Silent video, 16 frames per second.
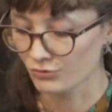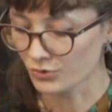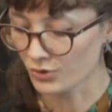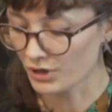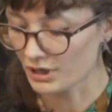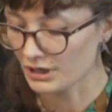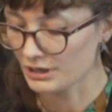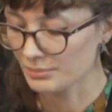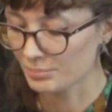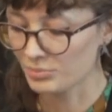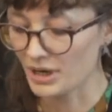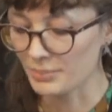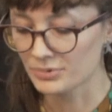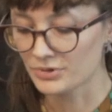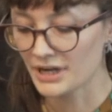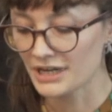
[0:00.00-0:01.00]
for
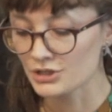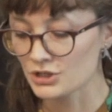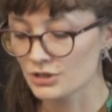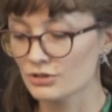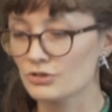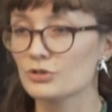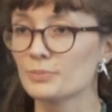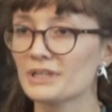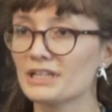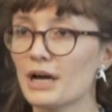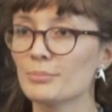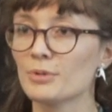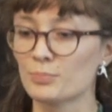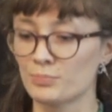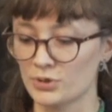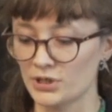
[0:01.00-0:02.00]
preparation to
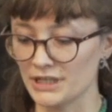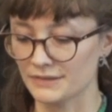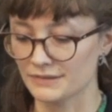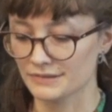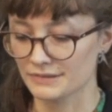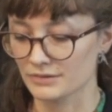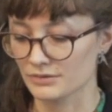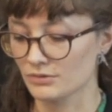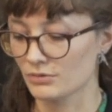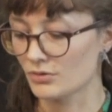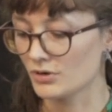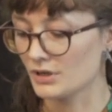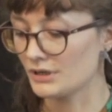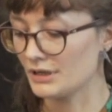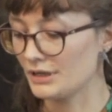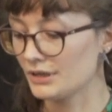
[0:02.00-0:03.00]
become a priest
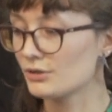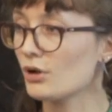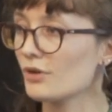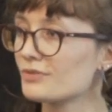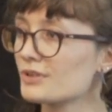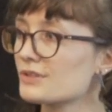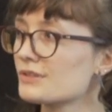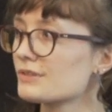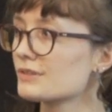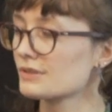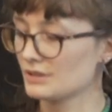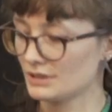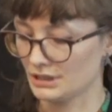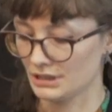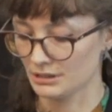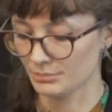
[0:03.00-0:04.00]
or a novice
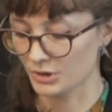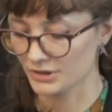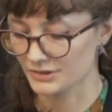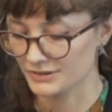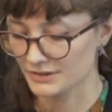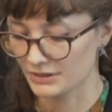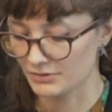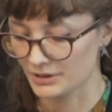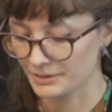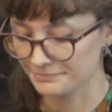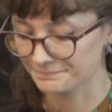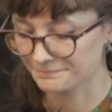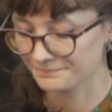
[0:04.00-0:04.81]
in a monastery.